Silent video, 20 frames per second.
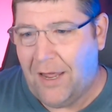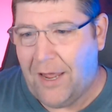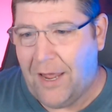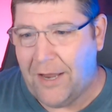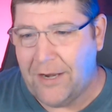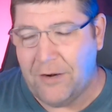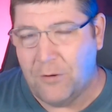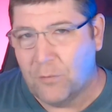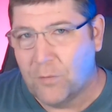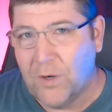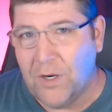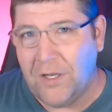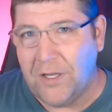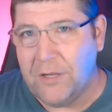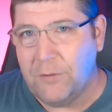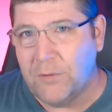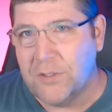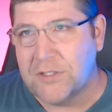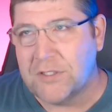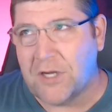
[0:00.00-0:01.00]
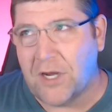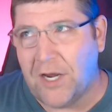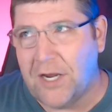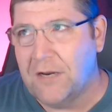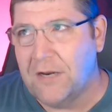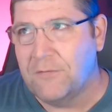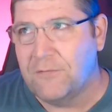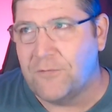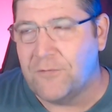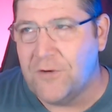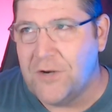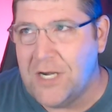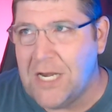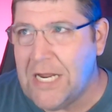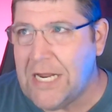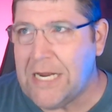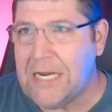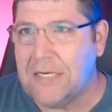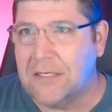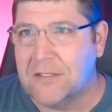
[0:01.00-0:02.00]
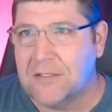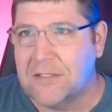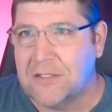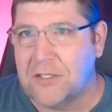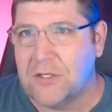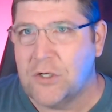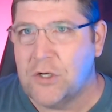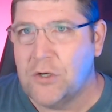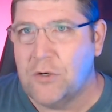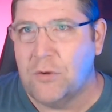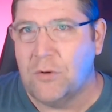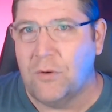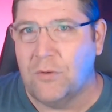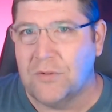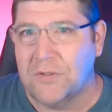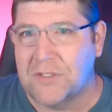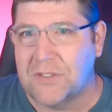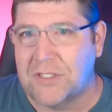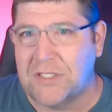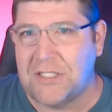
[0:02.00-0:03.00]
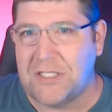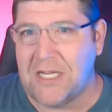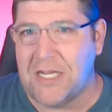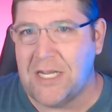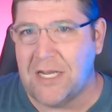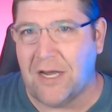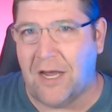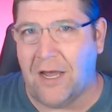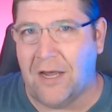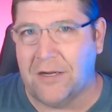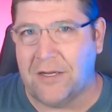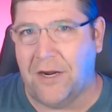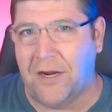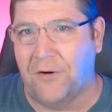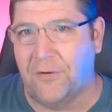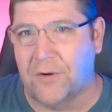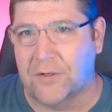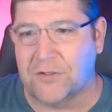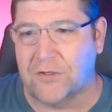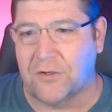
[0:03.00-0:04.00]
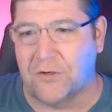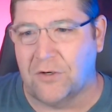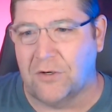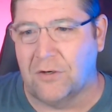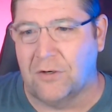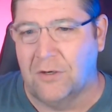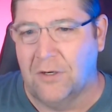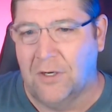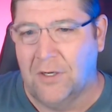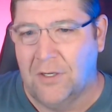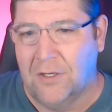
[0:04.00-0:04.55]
And it really was kind of neat to see a character